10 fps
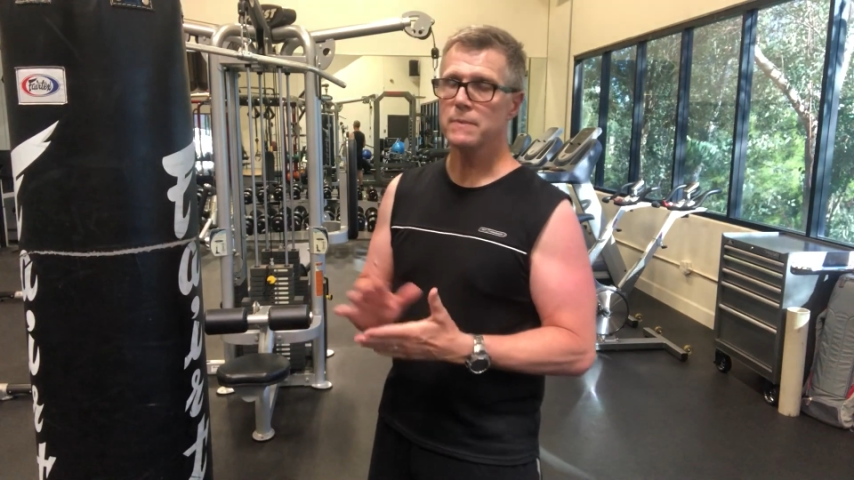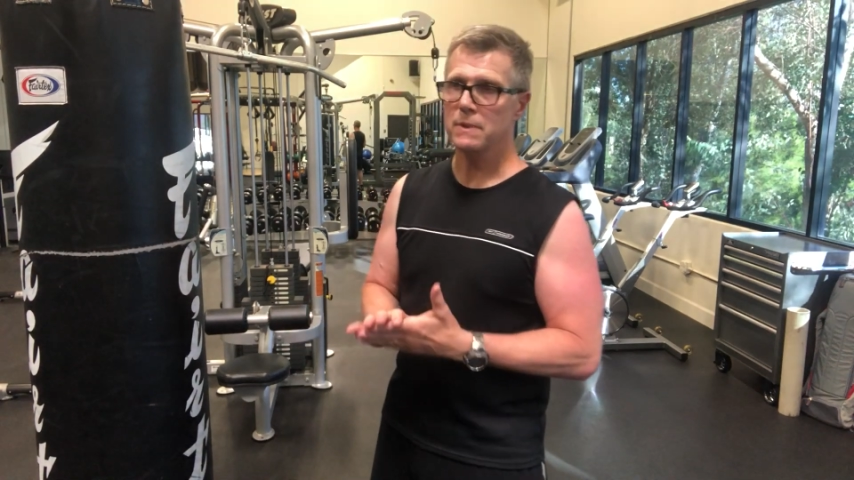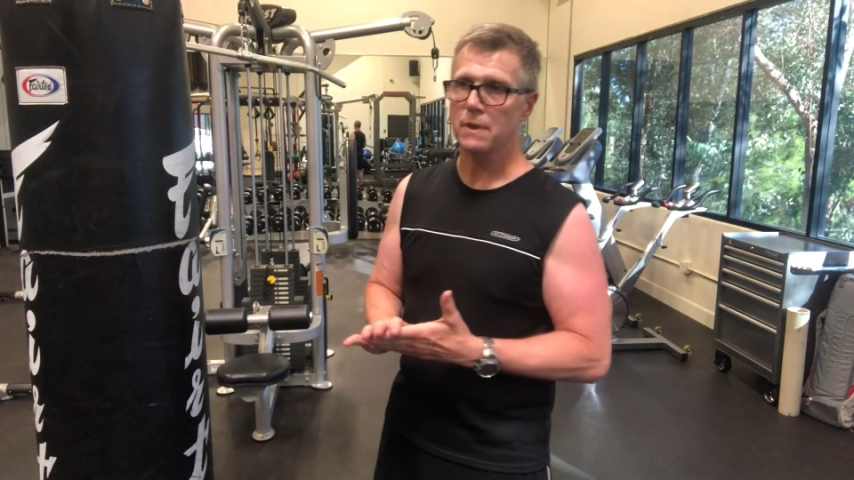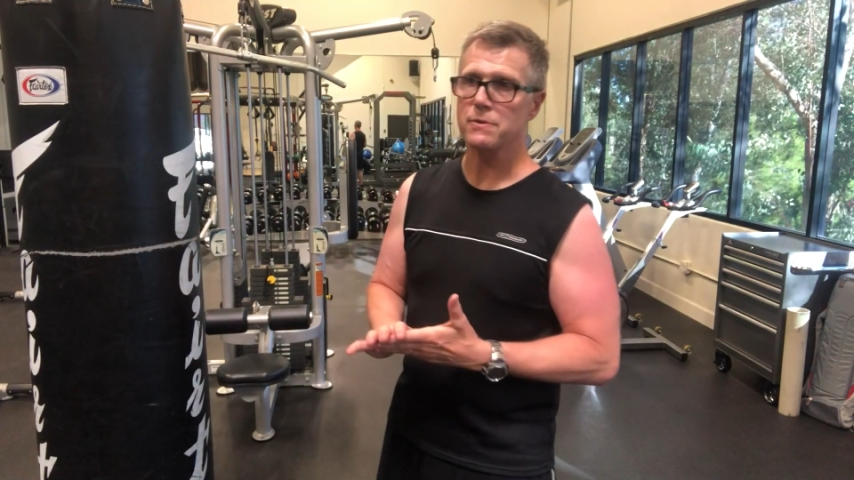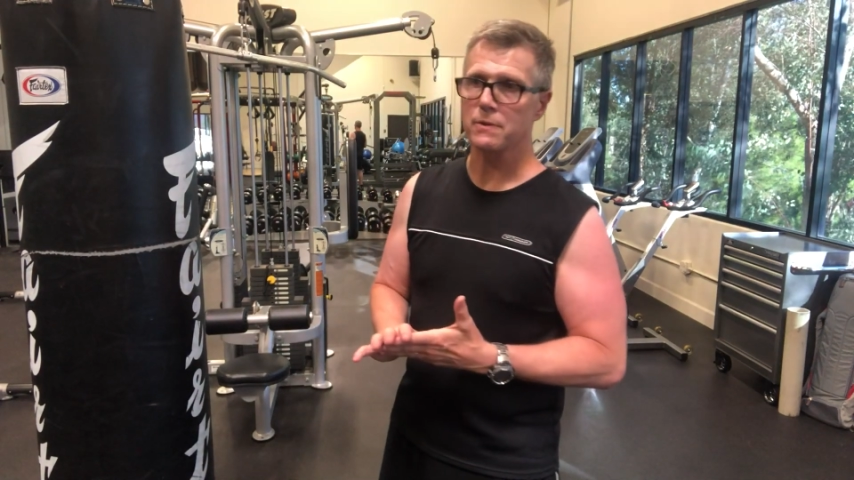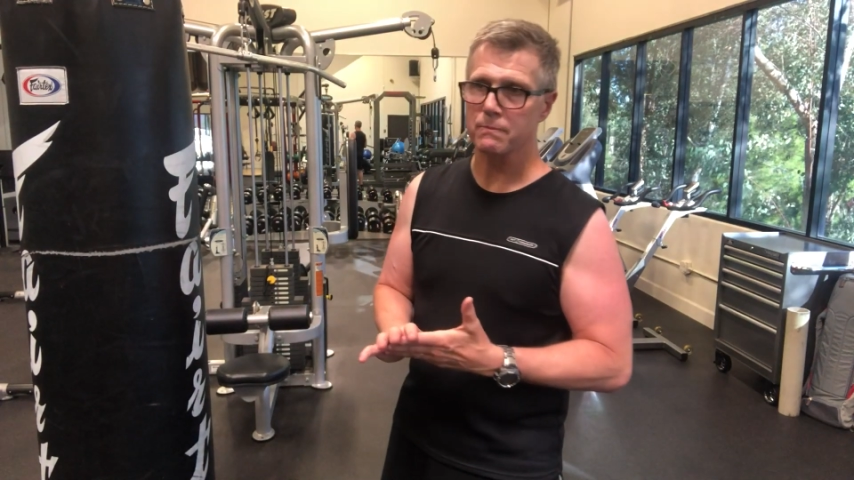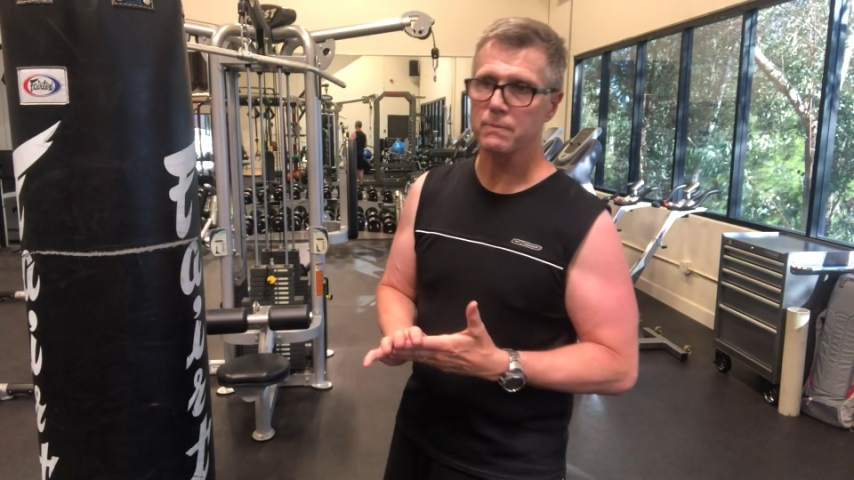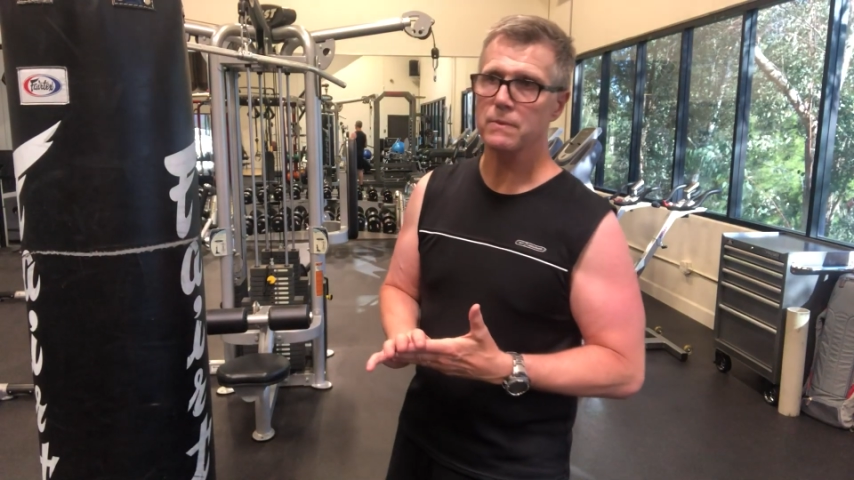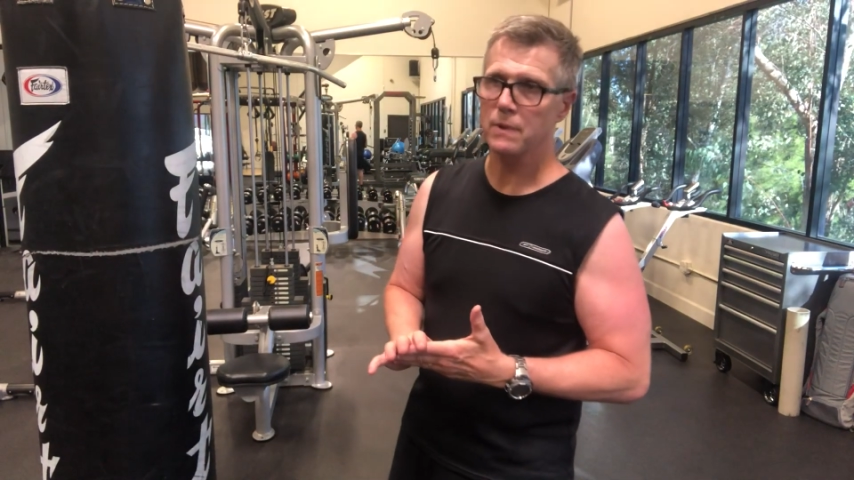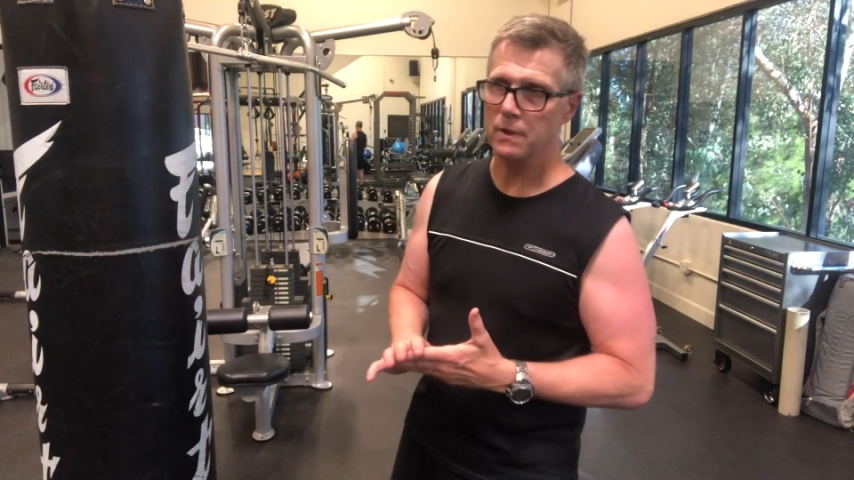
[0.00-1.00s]

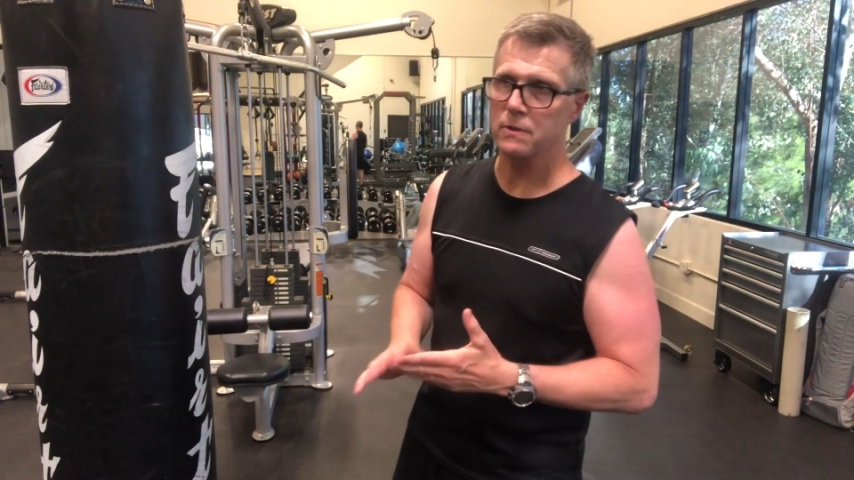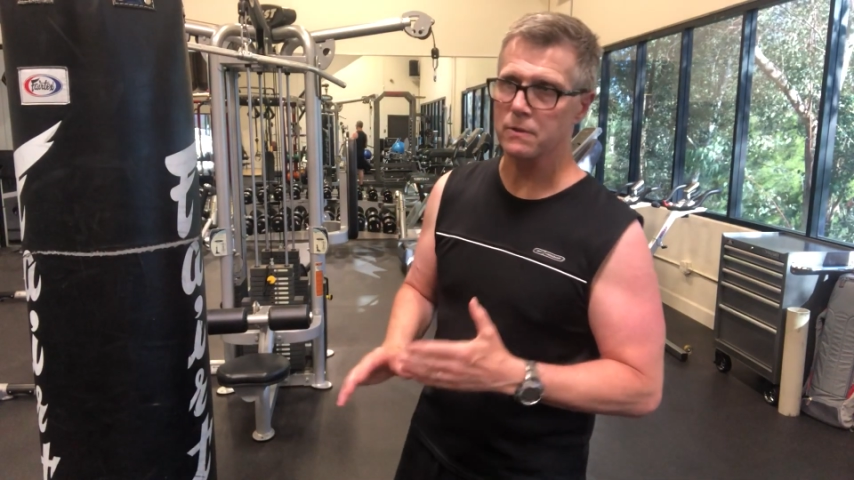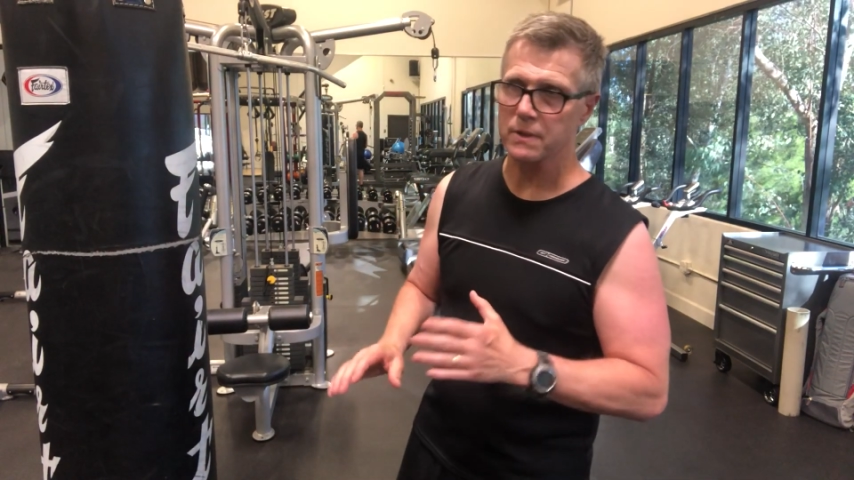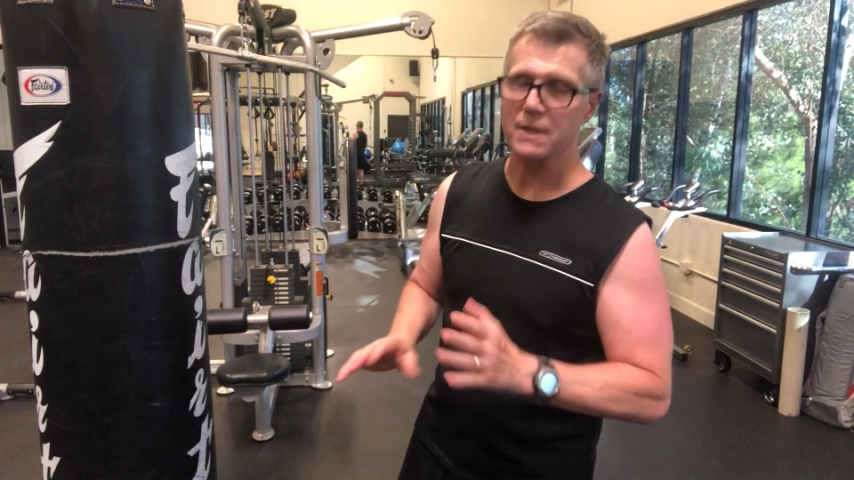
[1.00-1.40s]
you're in